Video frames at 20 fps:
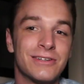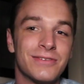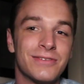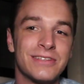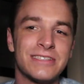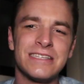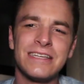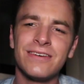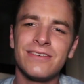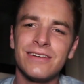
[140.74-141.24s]

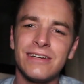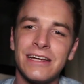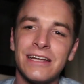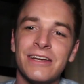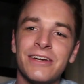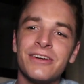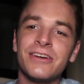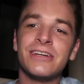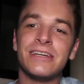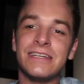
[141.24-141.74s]
what's that word?
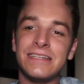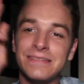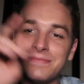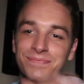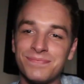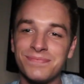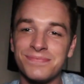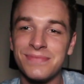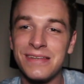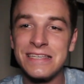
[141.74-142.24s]
Eerie.
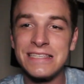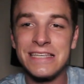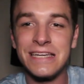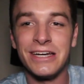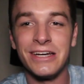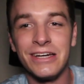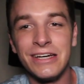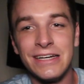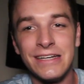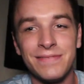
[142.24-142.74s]
Makes it
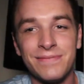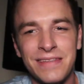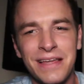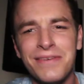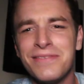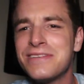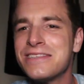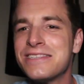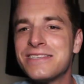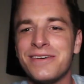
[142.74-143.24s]
eerie.
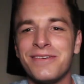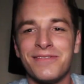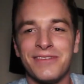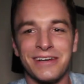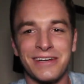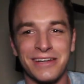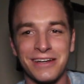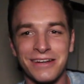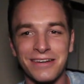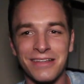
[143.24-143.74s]
That was so fucking